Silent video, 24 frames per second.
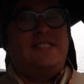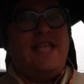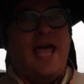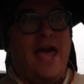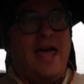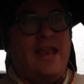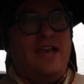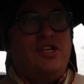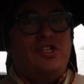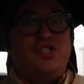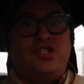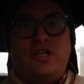
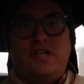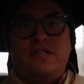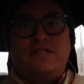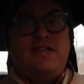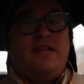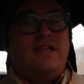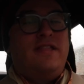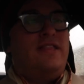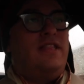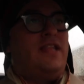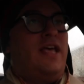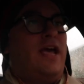danishes
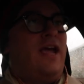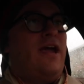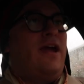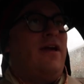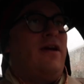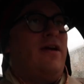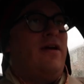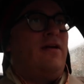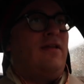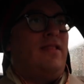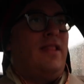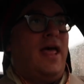in
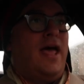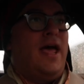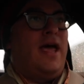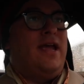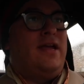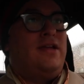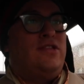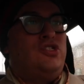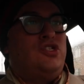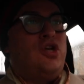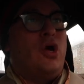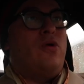there,
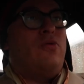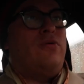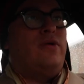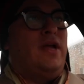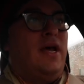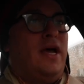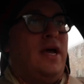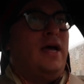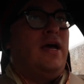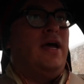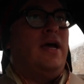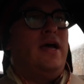like
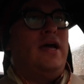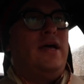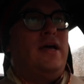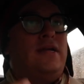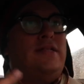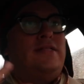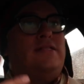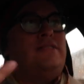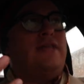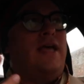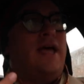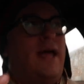donuts